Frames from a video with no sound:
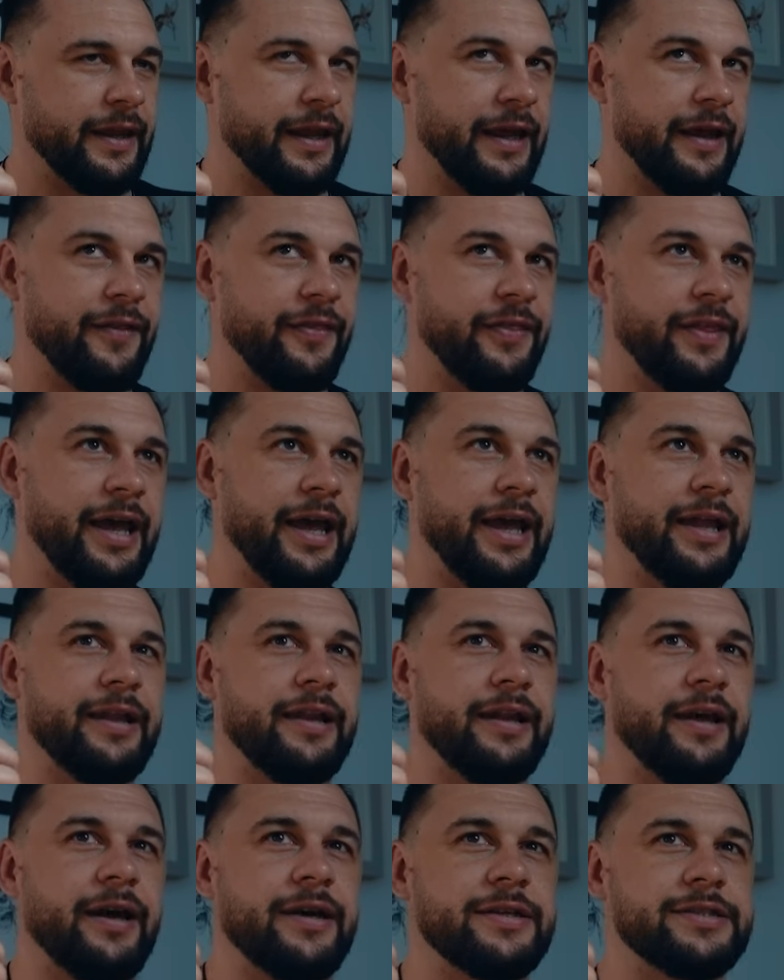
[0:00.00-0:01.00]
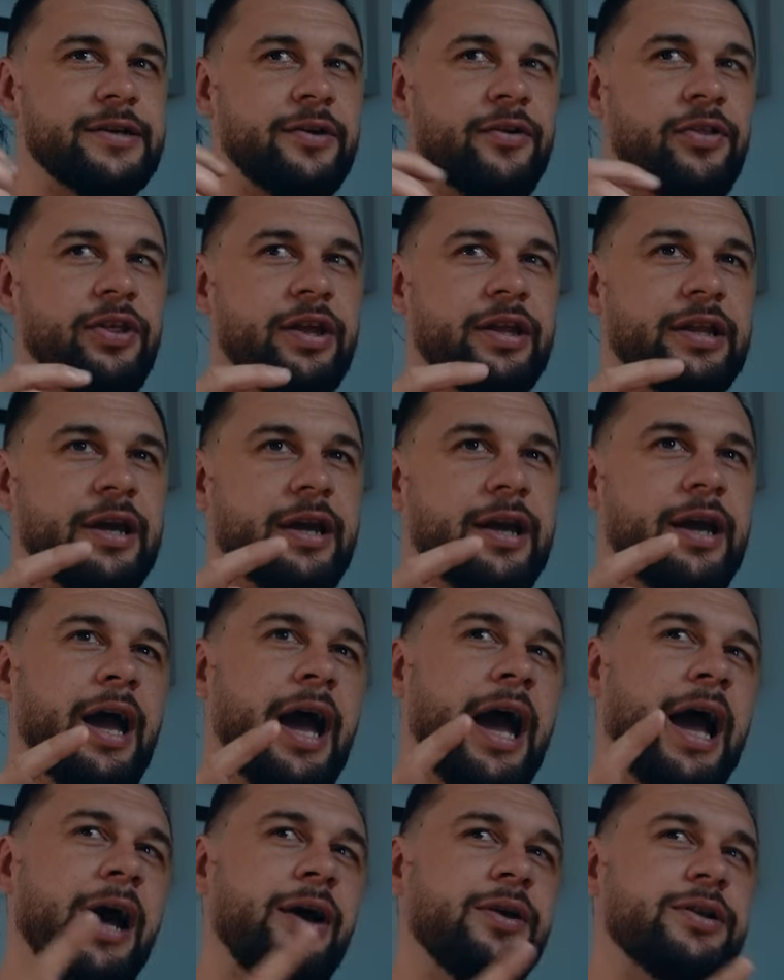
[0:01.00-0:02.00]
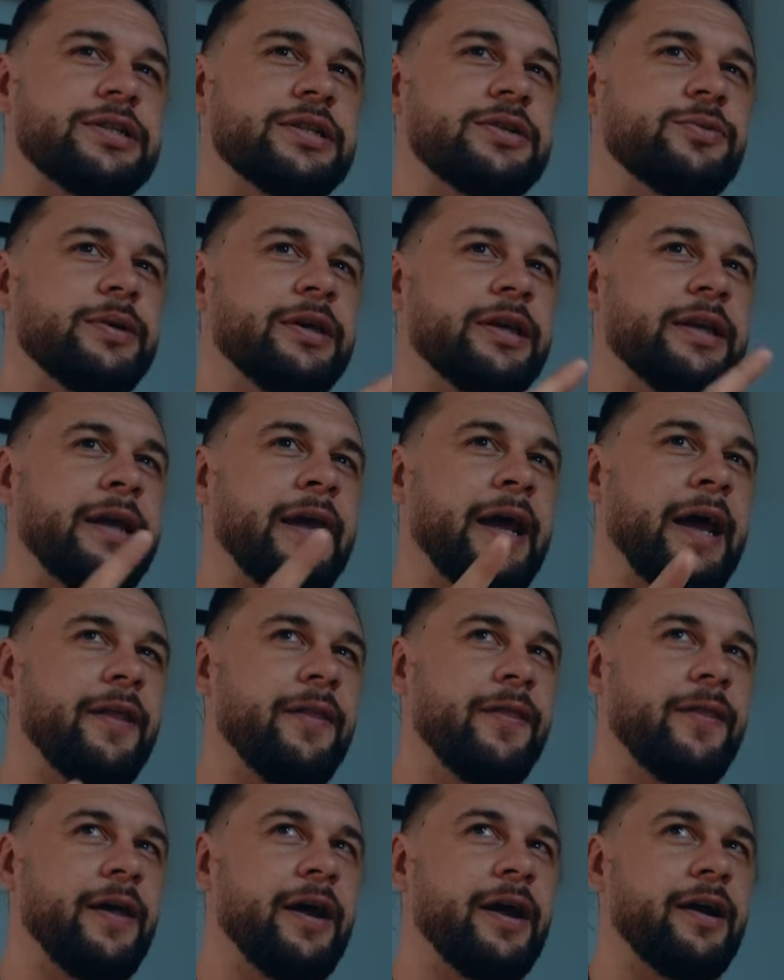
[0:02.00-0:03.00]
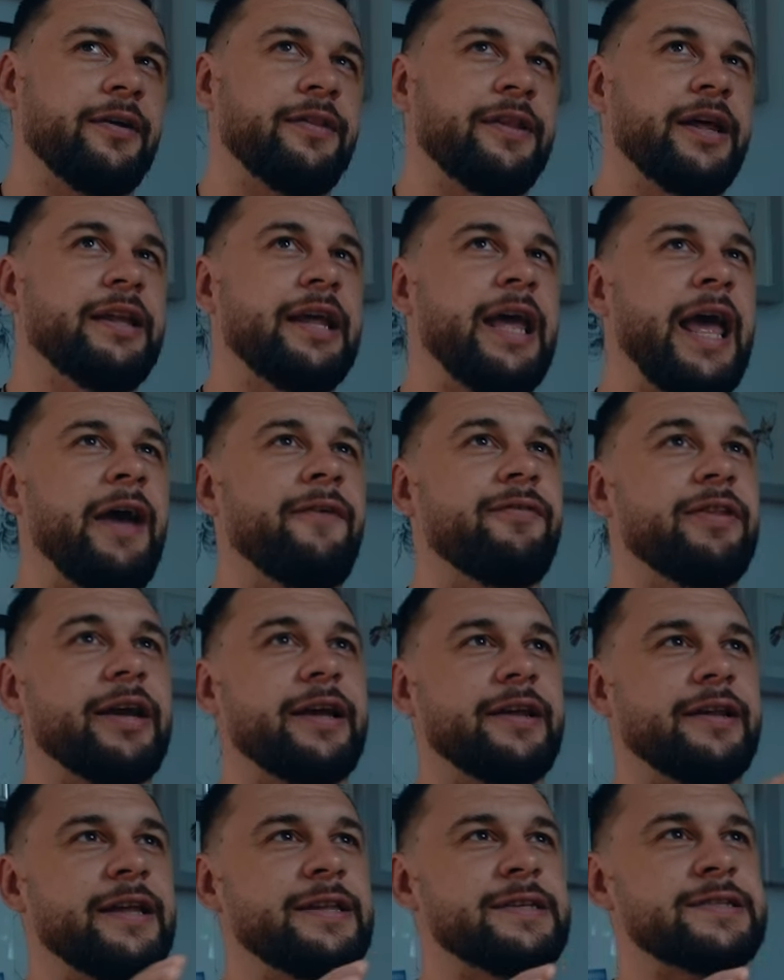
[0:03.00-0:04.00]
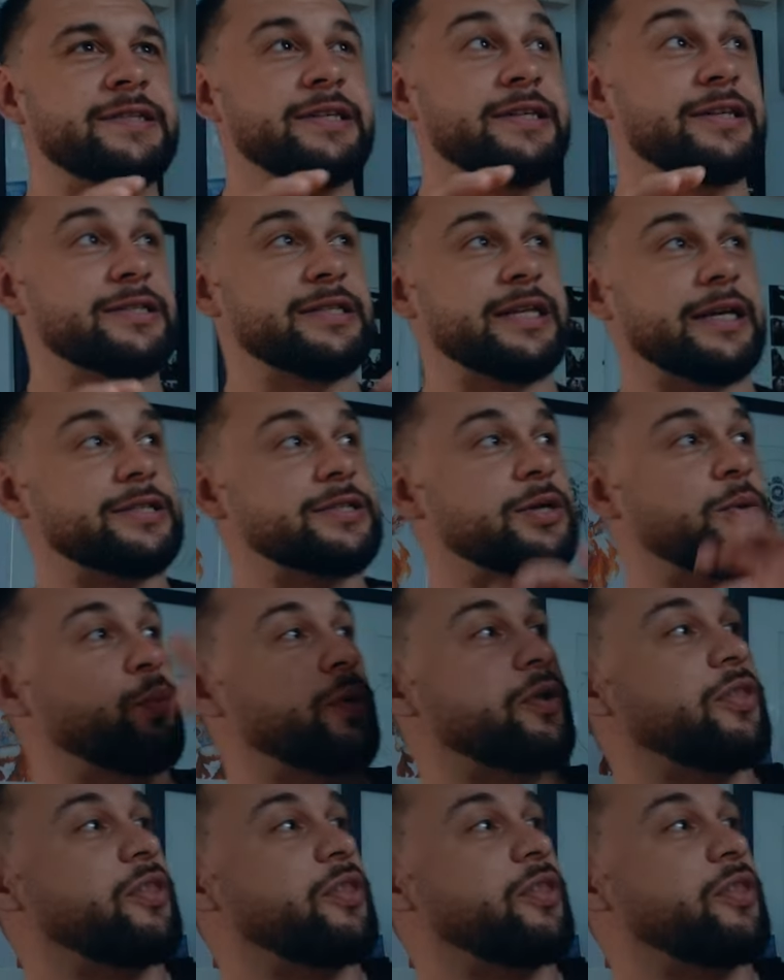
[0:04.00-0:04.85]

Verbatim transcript: And then I started thinking like, how did we get there? Then I have like another scene that's like somewhere